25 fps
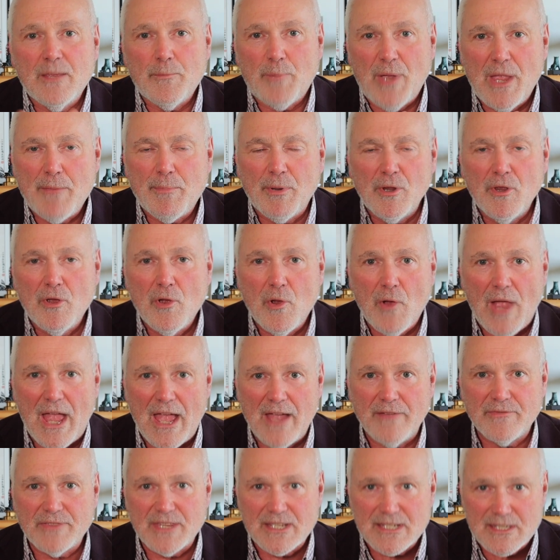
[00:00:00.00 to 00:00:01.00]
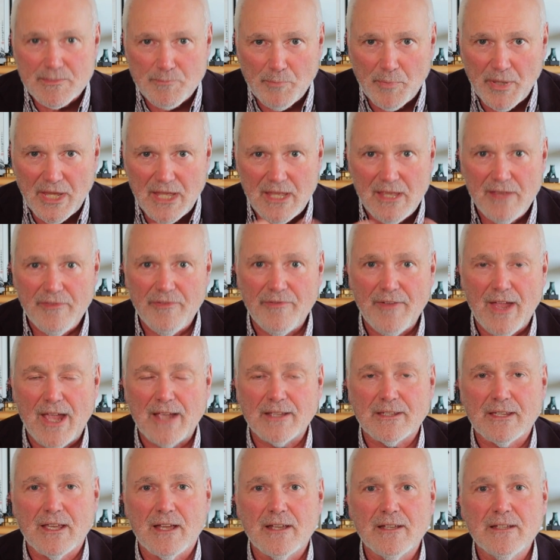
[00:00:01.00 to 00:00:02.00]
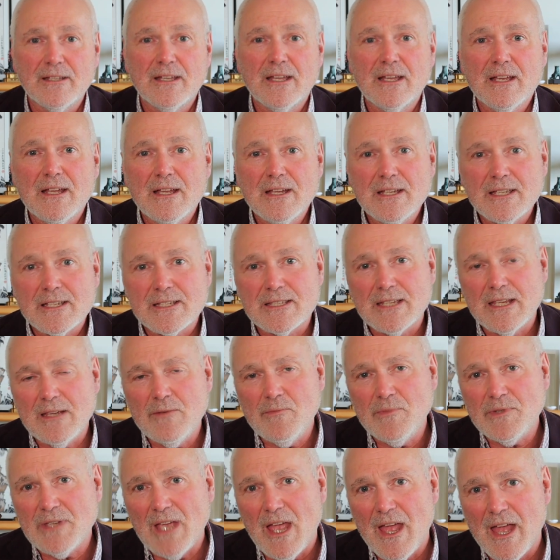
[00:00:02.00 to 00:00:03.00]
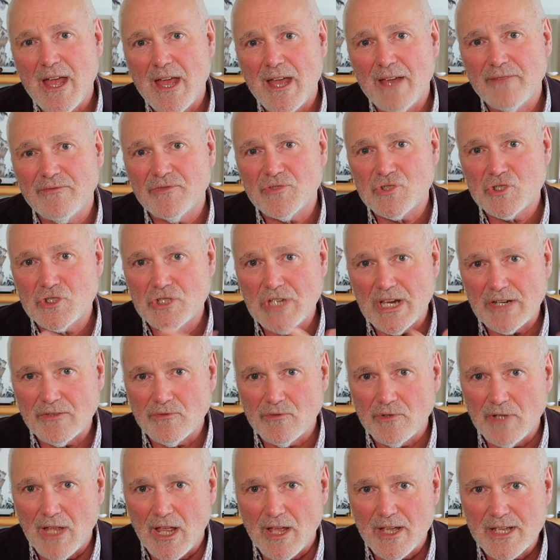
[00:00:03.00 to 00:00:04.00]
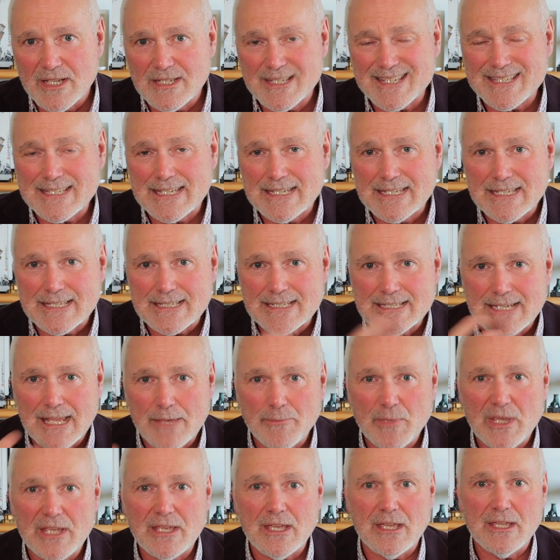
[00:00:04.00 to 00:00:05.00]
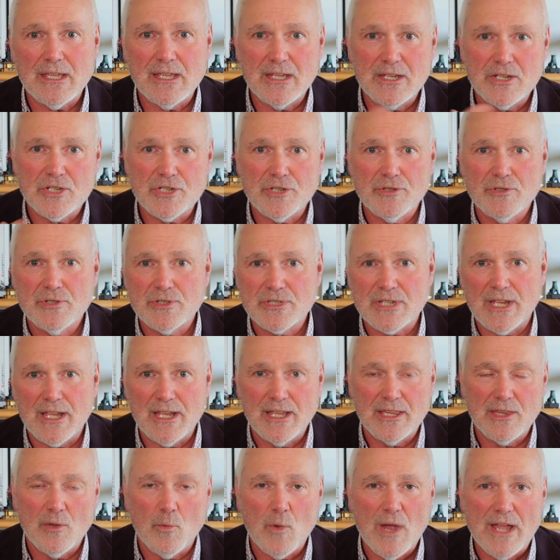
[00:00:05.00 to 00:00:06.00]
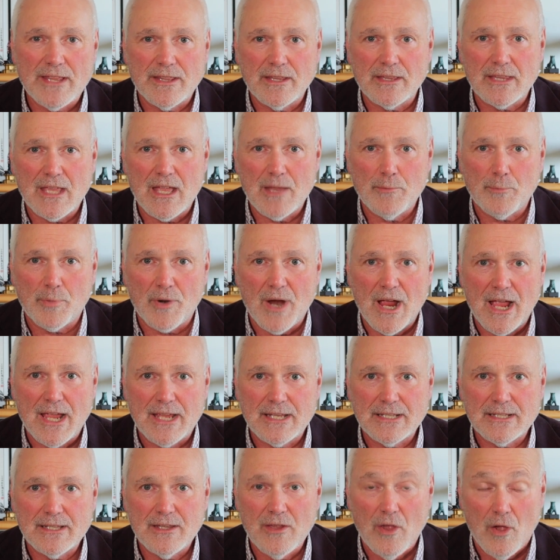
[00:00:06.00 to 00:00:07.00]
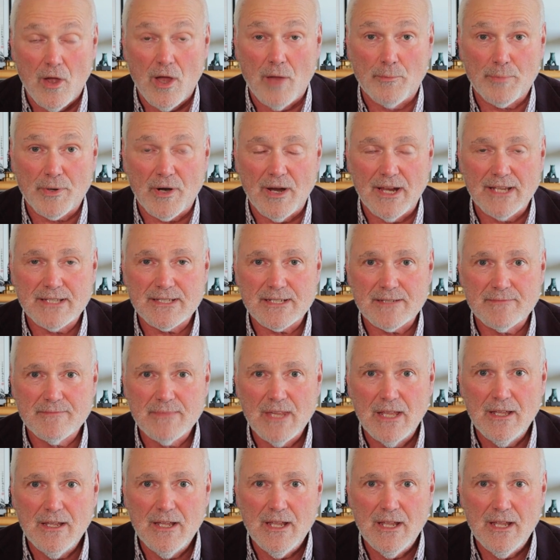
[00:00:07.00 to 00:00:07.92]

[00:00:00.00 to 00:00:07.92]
People who have this P factor seem to have generalized systemic issues in the way that their brain operates.